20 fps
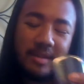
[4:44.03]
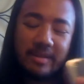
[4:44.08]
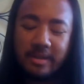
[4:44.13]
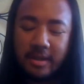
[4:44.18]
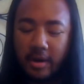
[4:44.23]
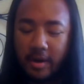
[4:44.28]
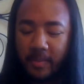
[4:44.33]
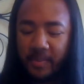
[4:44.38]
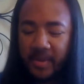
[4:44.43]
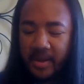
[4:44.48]

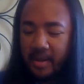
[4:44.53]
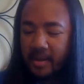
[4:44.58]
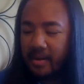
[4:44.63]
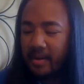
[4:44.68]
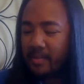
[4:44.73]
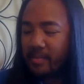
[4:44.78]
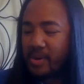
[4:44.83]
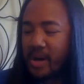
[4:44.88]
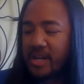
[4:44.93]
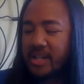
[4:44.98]
So
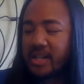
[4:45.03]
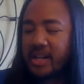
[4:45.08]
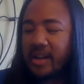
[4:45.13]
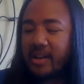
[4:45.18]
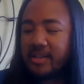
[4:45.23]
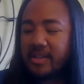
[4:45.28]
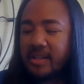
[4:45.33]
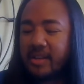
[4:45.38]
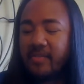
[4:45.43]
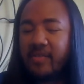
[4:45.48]
Project
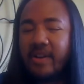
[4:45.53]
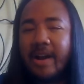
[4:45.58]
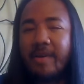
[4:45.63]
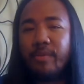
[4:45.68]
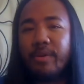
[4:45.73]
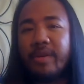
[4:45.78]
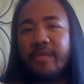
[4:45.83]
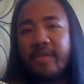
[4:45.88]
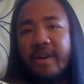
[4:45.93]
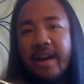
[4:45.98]
LZ
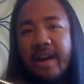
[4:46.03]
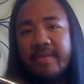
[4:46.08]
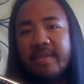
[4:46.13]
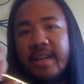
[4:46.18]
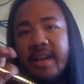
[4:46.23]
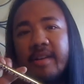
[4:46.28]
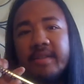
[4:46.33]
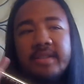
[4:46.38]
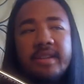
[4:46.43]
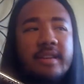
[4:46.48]
5.5. The
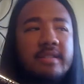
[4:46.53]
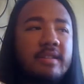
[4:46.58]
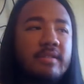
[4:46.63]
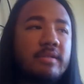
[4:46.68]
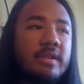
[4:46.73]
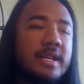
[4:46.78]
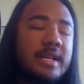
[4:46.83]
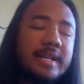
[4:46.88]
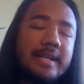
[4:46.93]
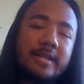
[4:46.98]
LZs are
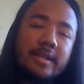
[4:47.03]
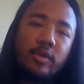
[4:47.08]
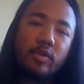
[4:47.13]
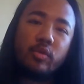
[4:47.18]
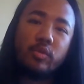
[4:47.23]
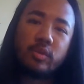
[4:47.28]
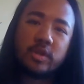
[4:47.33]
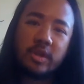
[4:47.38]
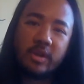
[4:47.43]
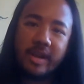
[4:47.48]
really good too.
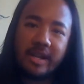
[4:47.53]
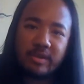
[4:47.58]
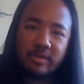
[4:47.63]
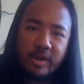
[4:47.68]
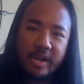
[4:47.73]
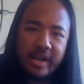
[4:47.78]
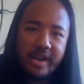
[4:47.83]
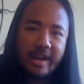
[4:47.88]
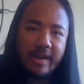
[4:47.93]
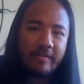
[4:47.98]
So that's
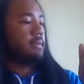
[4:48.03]
what I got.